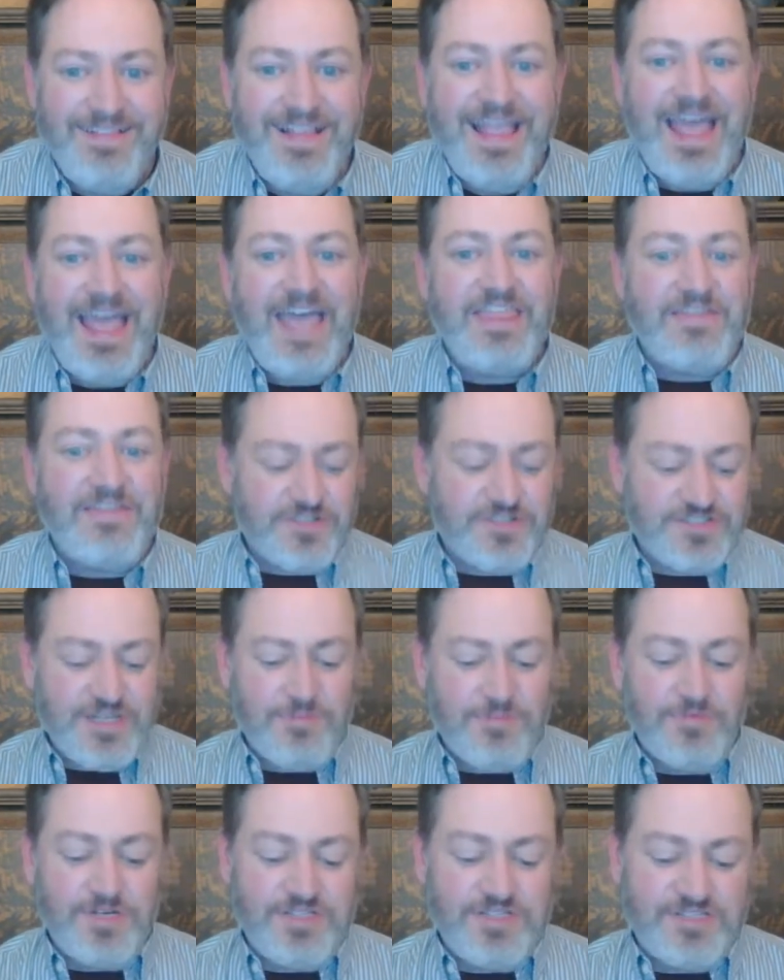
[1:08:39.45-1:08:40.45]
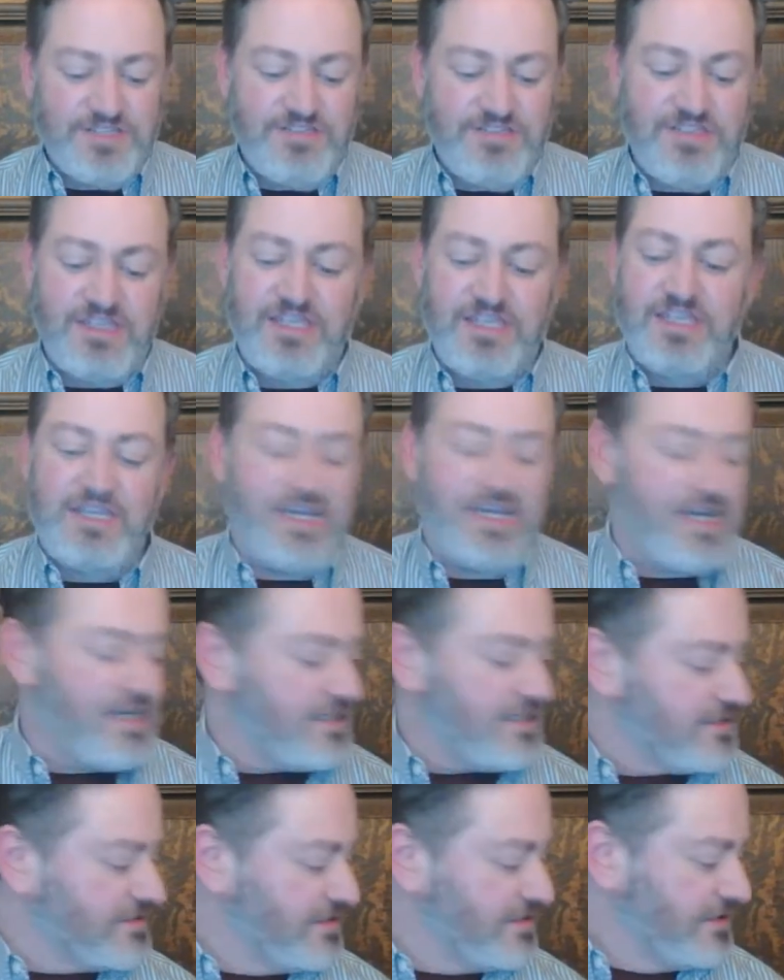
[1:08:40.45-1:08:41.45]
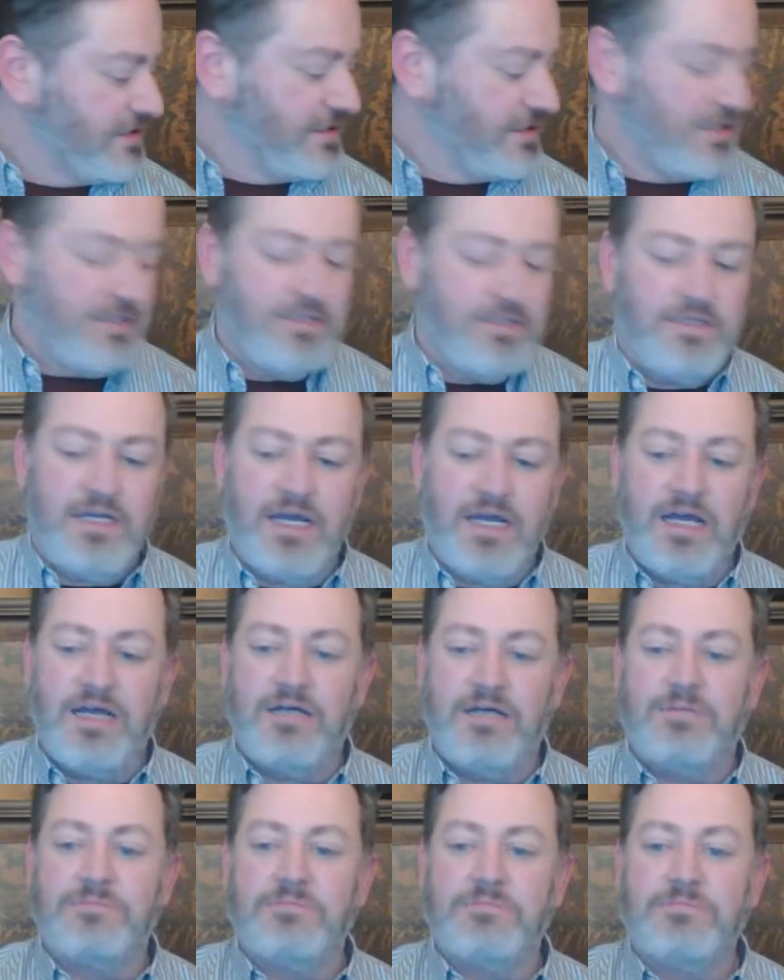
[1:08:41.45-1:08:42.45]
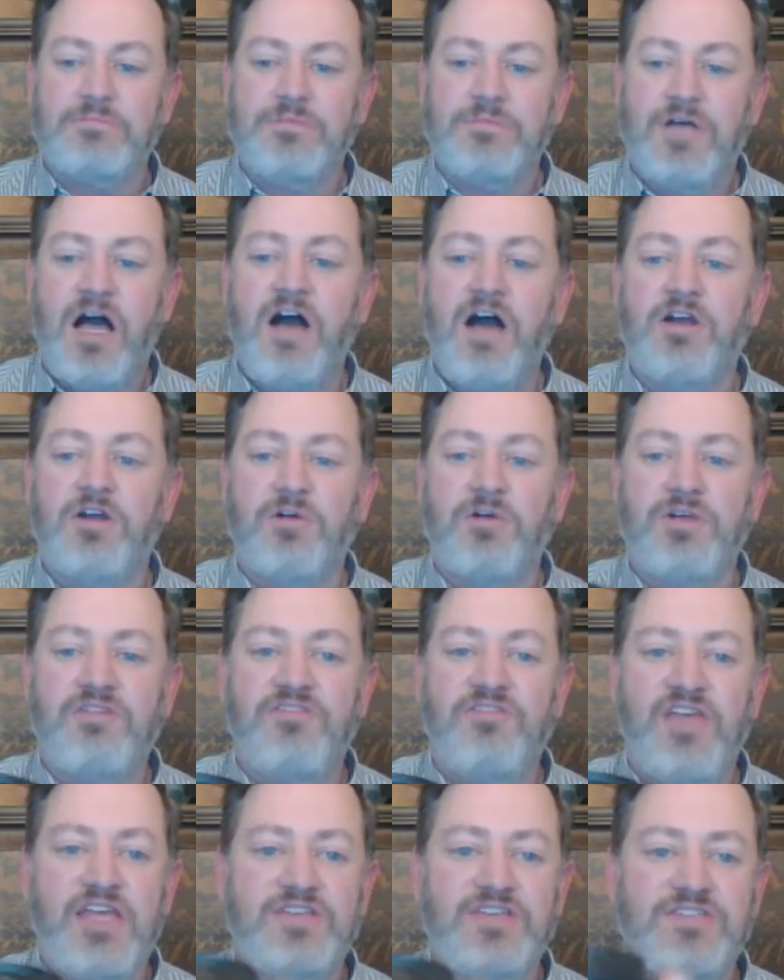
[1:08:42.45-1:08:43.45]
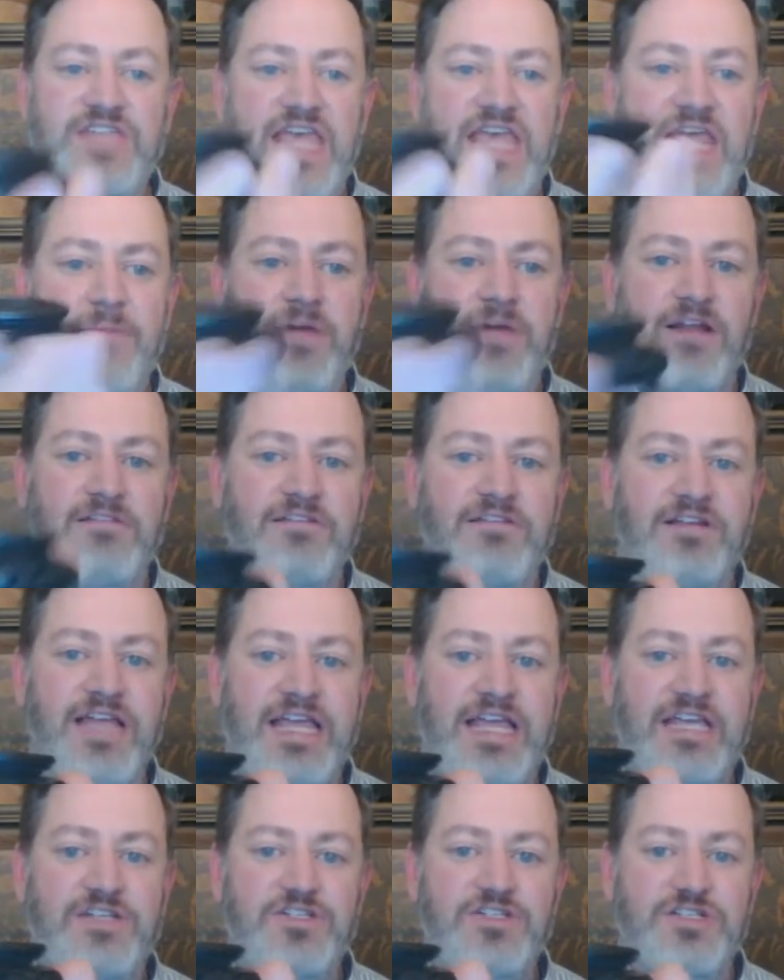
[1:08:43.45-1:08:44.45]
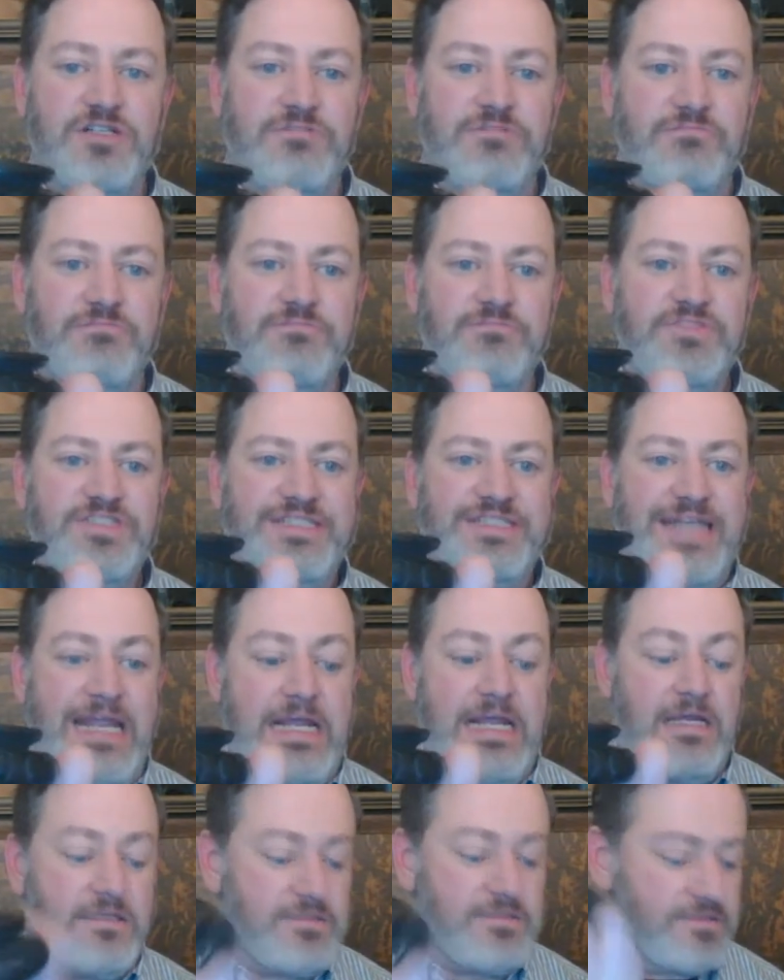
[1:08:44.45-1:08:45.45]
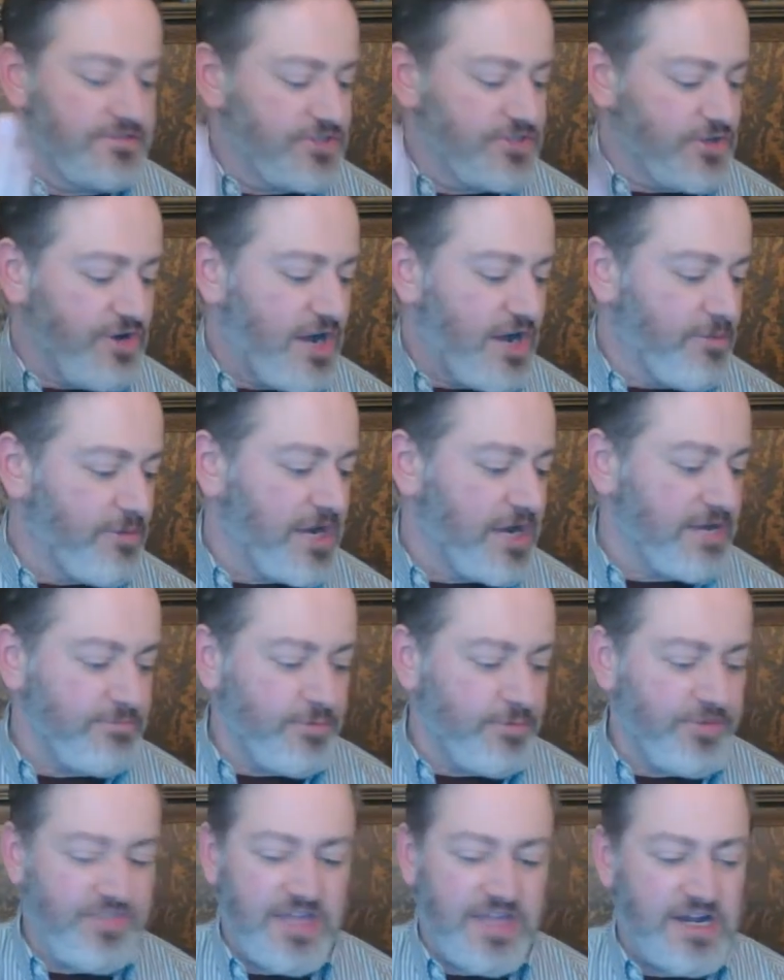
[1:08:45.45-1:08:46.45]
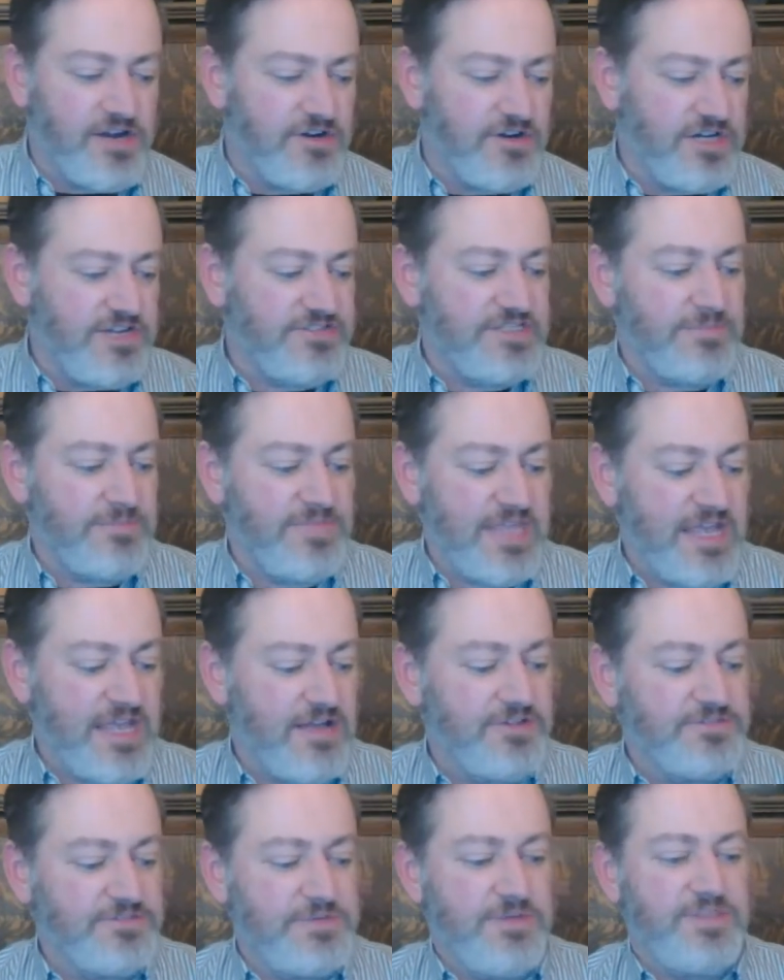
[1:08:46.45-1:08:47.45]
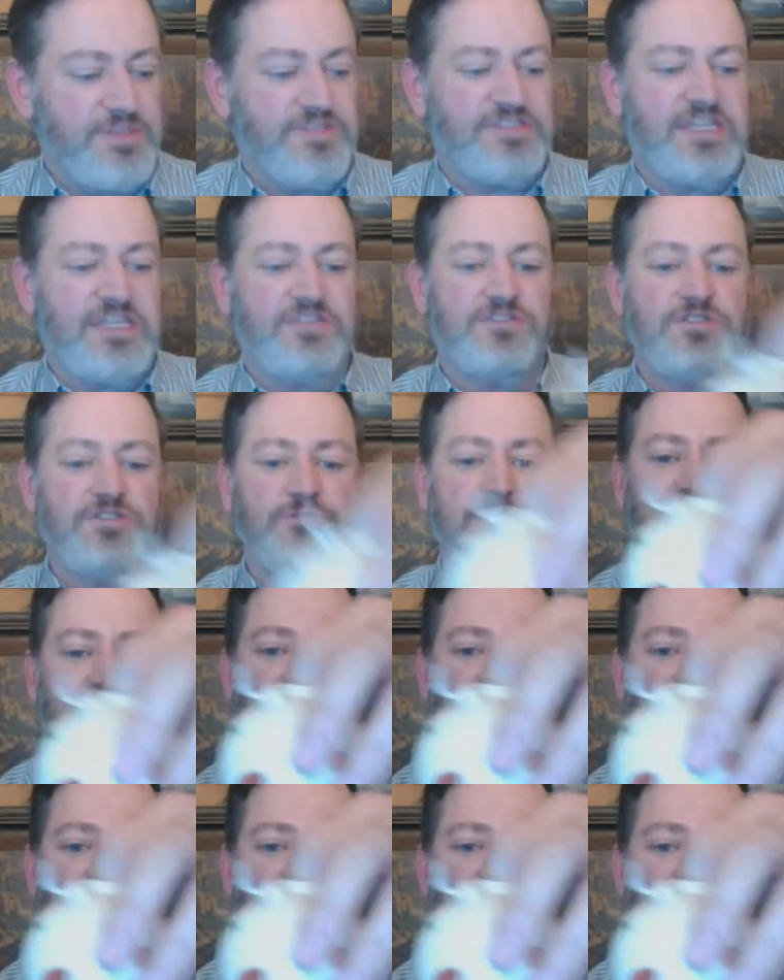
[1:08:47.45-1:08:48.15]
And for some reason, the Hungary vase came on a little Asian stand. So I'll probably put that underneath something else. Maybe the Satsuma